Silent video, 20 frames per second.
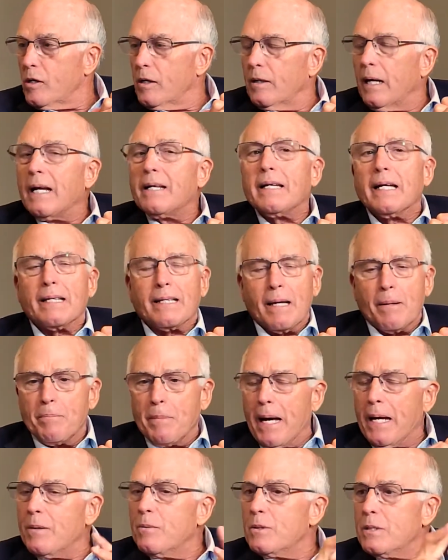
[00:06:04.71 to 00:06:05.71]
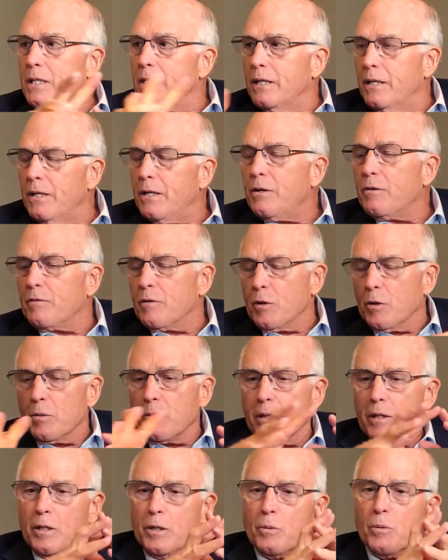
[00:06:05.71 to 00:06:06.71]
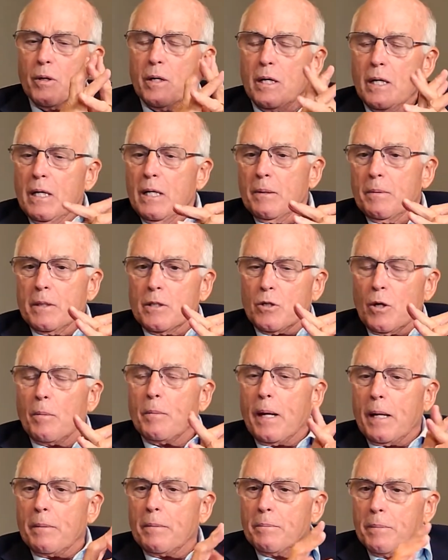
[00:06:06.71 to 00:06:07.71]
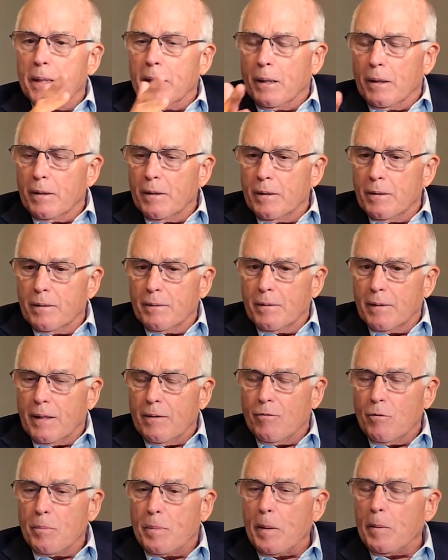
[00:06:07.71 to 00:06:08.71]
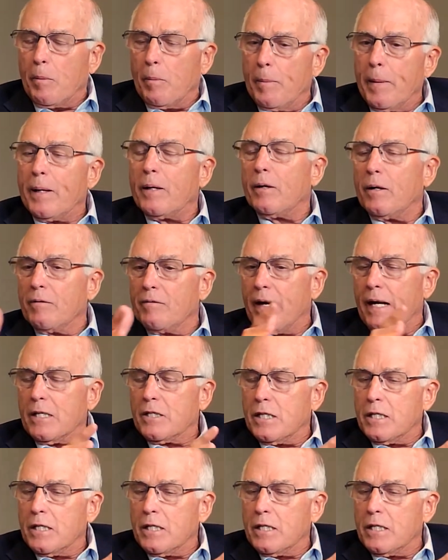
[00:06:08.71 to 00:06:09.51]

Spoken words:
I take that back. It was in an interview. And he's talking about giving people medical advice.